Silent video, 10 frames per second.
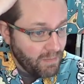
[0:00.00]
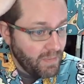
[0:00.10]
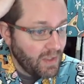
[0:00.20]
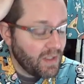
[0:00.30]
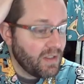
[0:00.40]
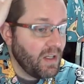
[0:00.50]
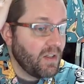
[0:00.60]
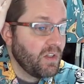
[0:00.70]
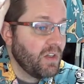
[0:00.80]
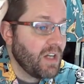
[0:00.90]
million
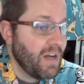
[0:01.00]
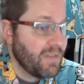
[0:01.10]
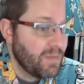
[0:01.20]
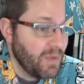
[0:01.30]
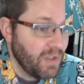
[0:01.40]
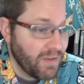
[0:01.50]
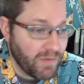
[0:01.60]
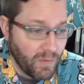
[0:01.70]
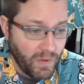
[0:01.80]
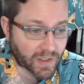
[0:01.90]
New York office building
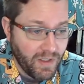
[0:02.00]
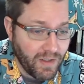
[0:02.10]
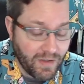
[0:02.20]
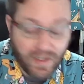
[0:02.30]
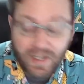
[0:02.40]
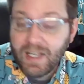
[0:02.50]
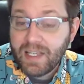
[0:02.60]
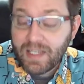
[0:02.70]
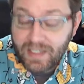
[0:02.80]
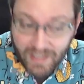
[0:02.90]
for $1?
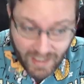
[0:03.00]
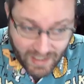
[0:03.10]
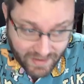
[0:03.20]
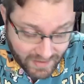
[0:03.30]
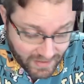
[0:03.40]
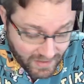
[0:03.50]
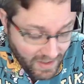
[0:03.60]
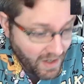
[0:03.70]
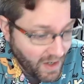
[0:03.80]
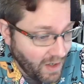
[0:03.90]
Yes.
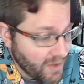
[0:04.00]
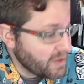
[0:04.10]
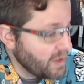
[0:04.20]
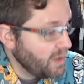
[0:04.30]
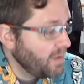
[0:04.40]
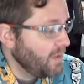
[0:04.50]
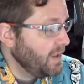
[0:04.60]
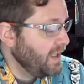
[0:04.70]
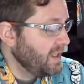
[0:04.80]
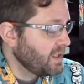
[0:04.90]
Also,
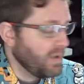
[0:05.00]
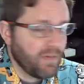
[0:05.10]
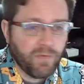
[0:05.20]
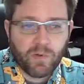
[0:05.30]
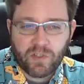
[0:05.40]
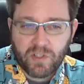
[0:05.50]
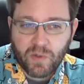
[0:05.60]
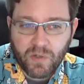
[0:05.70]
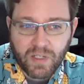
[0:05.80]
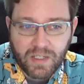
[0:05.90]
a
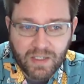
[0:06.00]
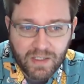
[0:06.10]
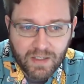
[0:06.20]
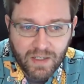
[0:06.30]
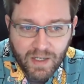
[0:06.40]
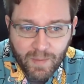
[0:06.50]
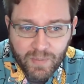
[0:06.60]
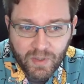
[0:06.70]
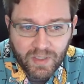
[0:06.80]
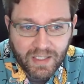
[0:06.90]
24-story
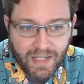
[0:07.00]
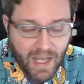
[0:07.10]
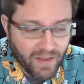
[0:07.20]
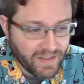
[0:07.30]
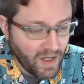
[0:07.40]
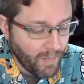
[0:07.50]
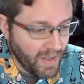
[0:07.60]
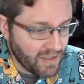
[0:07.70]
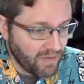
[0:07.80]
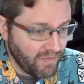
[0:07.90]
building in Allentown,
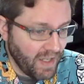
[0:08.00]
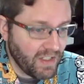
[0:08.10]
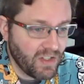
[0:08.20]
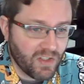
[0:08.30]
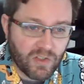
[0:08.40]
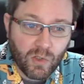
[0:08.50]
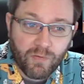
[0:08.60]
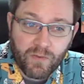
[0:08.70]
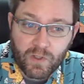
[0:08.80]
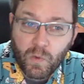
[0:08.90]
Pennsylvania just
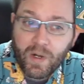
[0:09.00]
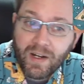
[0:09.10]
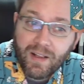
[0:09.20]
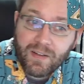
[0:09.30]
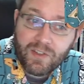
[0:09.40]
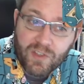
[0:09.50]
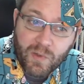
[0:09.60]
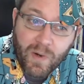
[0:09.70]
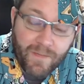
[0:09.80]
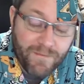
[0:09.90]
sold for $20 a
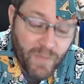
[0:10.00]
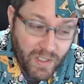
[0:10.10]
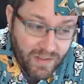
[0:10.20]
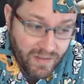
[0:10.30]
square foot,